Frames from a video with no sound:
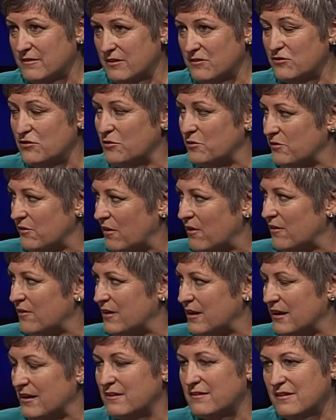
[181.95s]
issues are
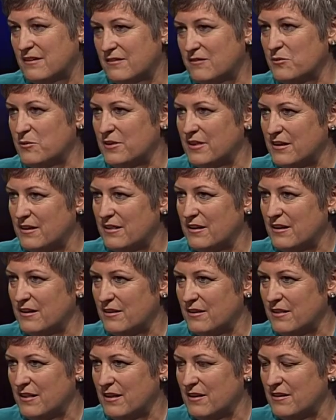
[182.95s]
that exist within
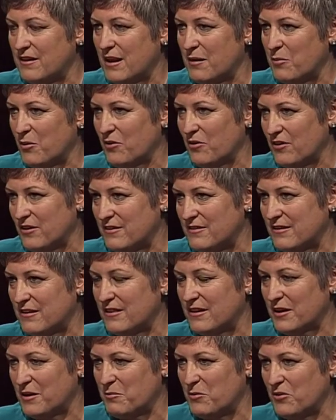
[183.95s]
the neighborhoods
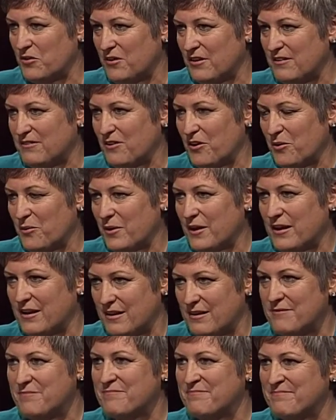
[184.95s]
and the communities already.